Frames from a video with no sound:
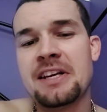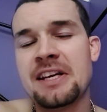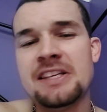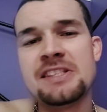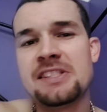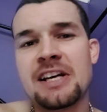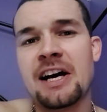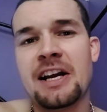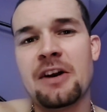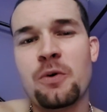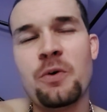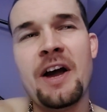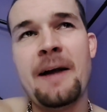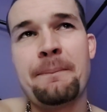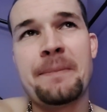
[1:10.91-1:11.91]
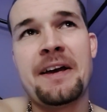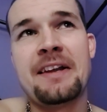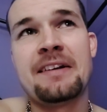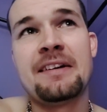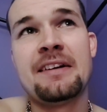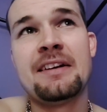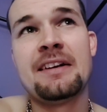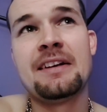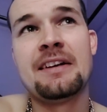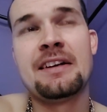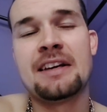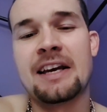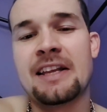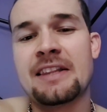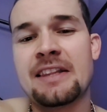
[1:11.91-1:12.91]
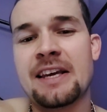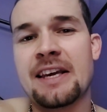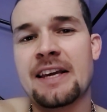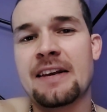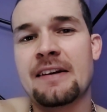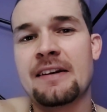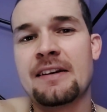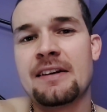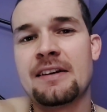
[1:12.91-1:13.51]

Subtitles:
He's got a weapon." And then